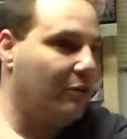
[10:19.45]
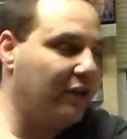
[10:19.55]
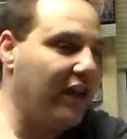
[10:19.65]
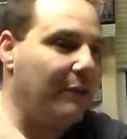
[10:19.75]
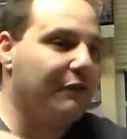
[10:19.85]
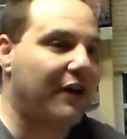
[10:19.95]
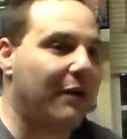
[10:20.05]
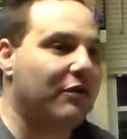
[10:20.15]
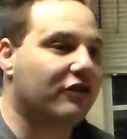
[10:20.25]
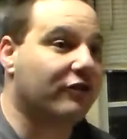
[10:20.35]
But damn, if
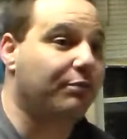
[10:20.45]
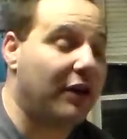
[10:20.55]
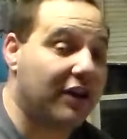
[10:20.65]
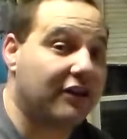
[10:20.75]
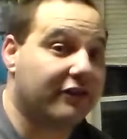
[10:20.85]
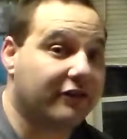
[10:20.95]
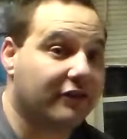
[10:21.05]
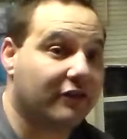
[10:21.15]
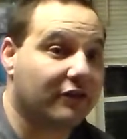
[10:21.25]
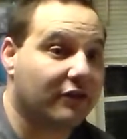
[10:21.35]
I'm in a space
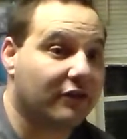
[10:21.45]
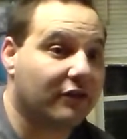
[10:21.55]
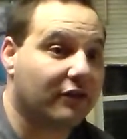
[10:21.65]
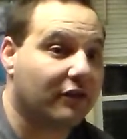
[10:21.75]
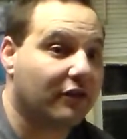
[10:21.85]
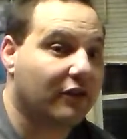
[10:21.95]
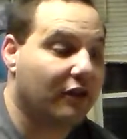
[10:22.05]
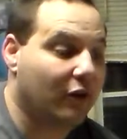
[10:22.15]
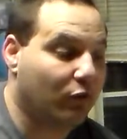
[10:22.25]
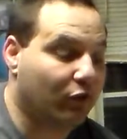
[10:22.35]

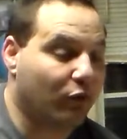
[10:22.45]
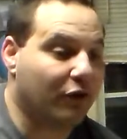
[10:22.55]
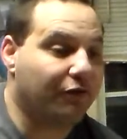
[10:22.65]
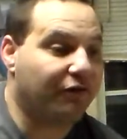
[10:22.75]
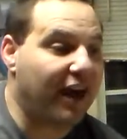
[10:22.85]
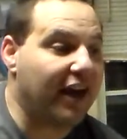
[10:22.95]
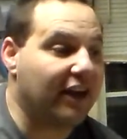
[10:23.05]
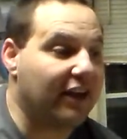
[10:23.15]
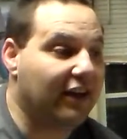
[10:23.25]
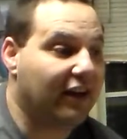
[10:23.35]
with one
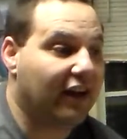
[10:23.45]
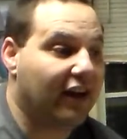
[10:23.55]
fatty